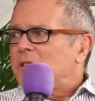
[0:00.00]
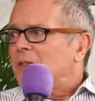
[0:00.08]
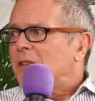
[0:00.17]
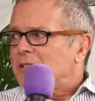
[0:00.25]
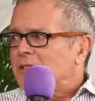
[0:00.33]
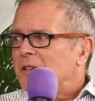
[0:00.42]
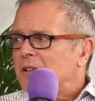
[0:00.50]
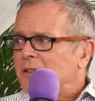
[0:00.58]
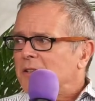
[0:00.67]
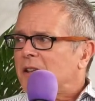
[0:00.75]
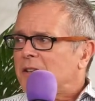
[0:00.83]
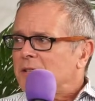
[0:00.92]
say that's
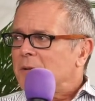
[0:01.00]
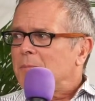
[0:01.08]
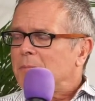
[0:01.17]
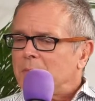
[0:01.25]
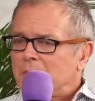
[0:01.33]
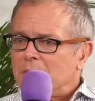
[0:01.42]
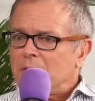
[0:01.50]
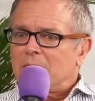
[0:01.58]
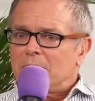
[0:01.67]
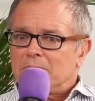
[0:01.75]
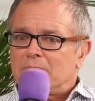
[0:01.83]
the that's in the.